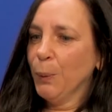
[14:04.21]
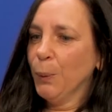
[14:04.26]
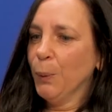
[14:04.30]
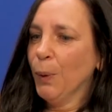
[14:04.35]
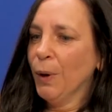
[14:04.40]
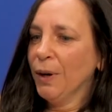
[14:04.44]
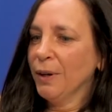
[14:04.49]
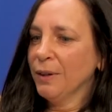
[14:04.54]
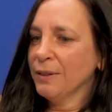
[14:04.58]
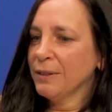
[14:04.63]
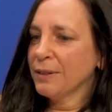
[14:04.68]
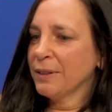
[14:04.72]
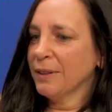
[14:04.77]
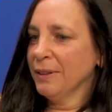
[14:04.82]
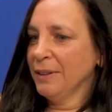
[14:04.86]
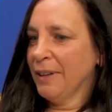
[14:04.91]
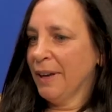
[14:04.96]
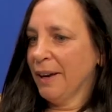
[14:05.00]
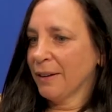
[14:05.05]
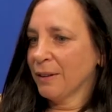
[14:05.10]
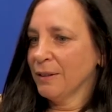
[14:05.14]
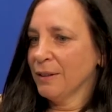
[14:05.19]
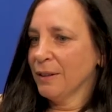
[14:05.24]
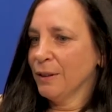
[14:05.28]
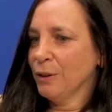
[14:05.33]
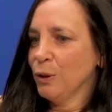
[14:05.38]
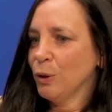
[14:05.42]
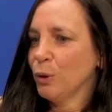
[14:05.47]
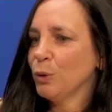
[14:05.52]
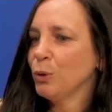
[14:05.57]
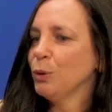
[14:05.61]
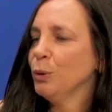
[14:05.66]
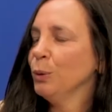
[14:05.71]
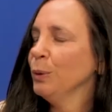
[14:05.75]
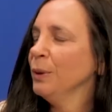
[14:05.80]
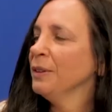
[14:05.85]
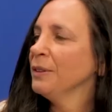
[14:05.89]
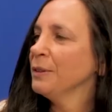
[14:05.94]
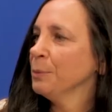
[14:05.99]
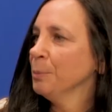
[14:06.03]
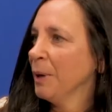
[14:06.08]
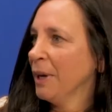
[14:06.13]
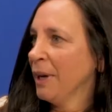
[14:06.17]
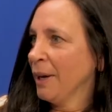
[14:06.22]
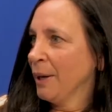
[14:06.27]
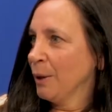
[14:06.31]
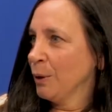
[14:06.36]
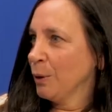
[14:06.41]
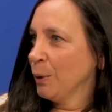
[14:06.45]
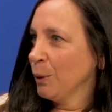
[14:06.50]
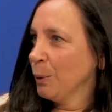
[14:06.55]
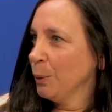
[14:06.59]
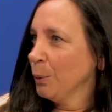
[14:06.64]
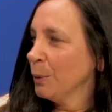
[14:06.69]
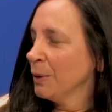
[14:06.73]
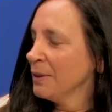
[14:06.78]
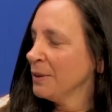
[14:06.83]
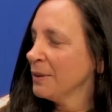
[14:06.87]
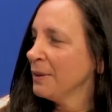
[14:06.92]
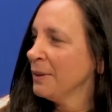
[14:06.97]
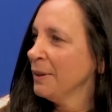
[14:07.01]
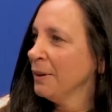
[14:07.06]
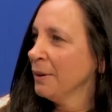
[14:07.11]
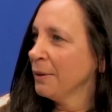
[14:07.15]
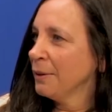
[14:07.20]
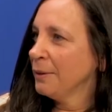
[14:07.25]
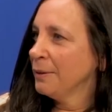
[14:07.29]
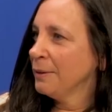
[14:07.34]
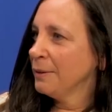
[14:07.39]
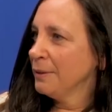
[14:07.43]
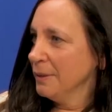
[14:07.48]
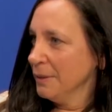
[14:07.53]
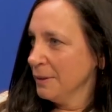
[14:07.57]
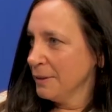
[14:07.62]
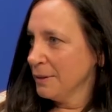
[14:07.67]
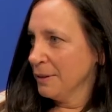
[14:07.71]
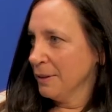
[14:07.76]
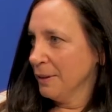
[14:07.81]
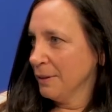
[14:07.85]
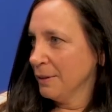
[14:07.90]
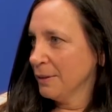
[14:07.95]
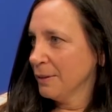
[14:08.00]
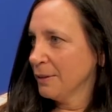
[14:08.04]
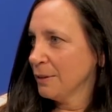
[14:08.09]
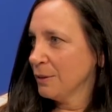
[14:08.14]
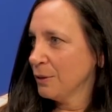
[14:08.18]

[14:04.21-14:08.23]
was connected to this man who was the assistant